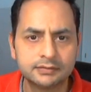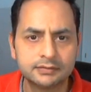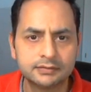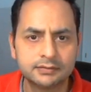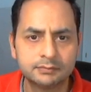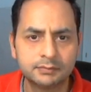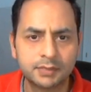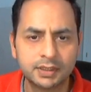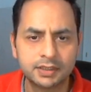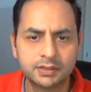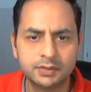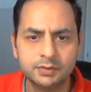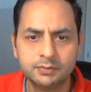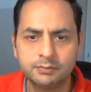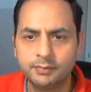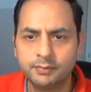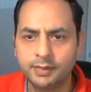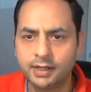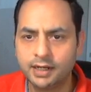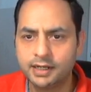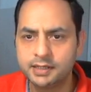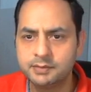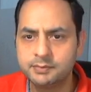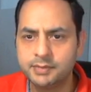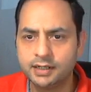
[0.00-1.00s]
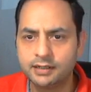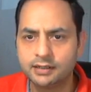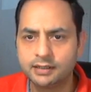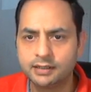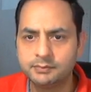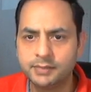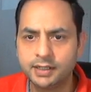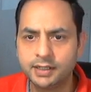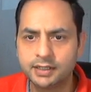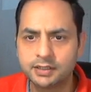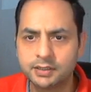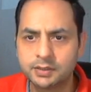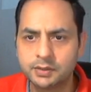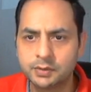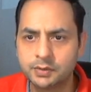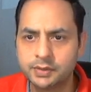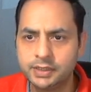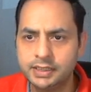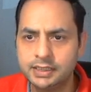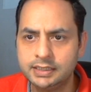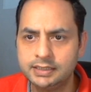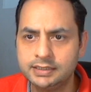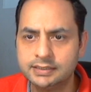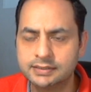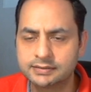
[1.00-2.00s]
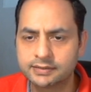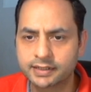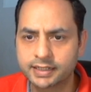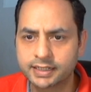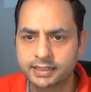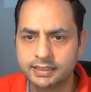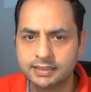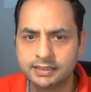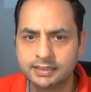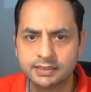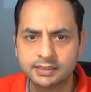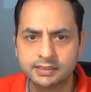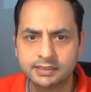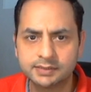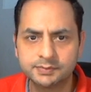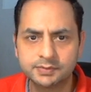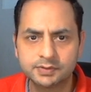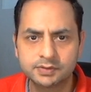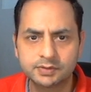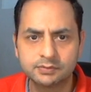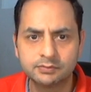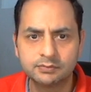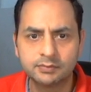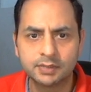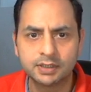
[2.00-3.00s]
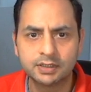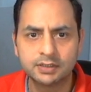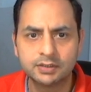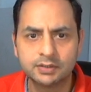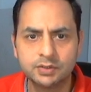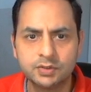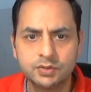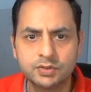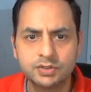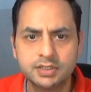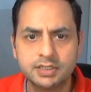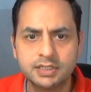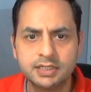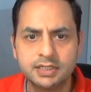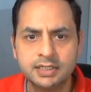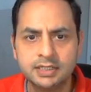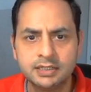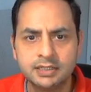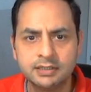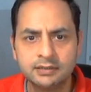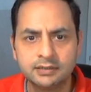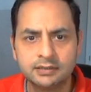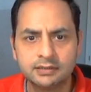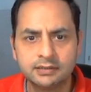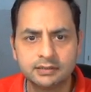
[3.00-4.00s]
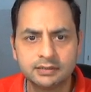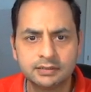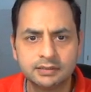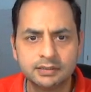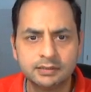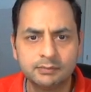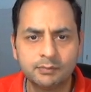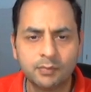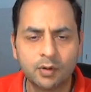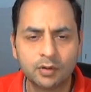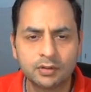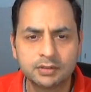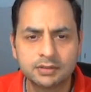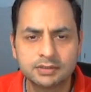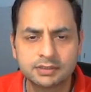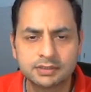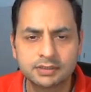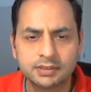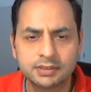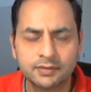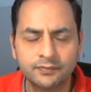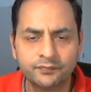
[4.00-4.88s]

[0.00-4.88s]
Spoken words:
But I better to read this right in terms. But usually the bonds